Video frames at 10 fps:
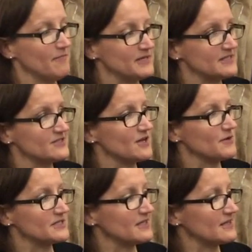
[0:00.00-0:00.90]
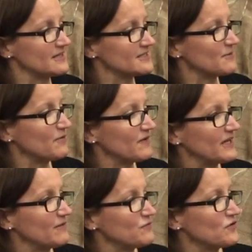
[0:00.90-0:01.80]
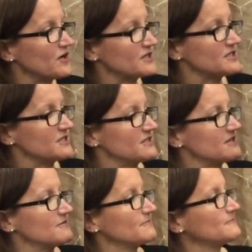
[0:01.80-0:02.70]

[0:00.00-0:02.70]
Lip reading: Mrs Doherty thinks they were feeling frightened.